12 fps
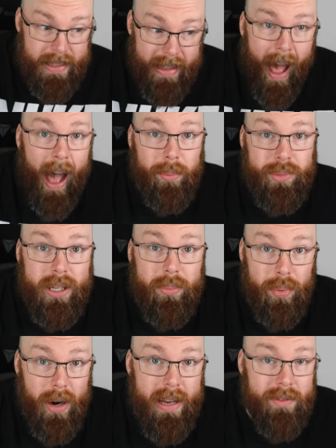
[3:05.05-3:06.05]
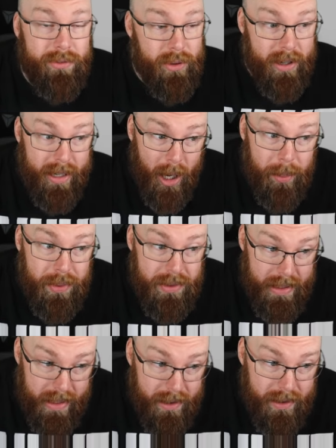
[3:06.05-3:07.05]
the optic brand for a couple
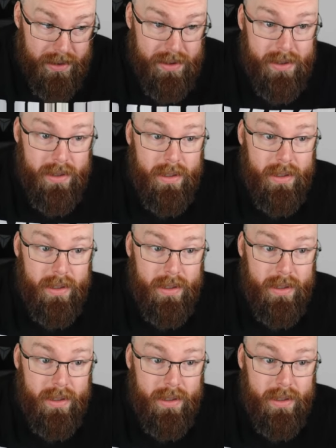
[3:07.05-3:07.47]
years.